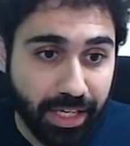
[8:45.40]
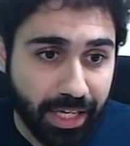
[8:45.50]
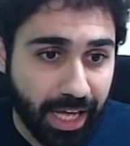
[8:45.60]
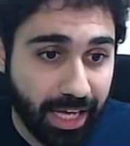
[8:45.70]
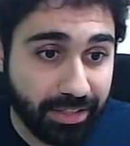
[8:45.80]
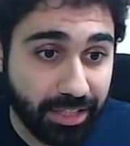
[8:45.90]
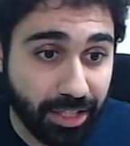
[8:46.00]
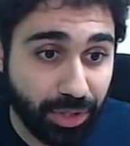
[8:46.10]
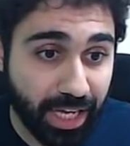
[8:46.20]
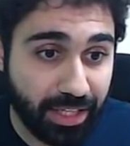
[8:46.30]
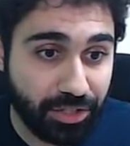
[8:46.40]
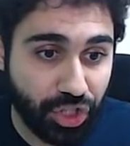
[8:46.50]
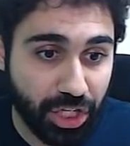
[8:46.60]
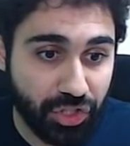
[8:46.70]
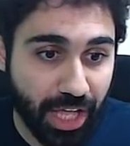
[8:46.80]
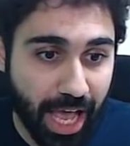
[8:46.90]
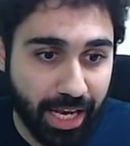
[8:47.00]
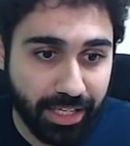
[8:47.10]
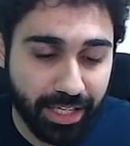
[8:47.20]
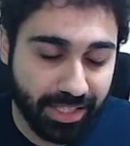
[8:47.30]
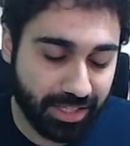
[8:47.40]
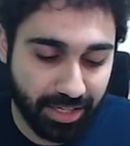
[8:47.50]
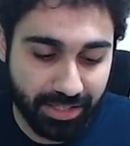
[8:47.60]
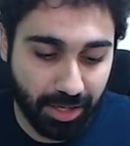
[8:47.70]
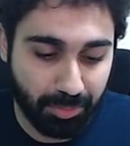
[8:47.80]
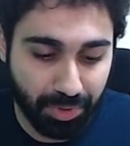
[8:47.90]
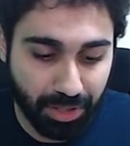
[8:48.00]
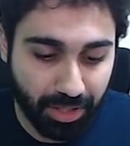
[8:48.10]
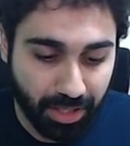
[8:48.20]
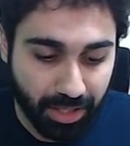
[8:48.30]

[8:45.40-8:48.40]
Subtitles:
And here you can change the alias, as an example,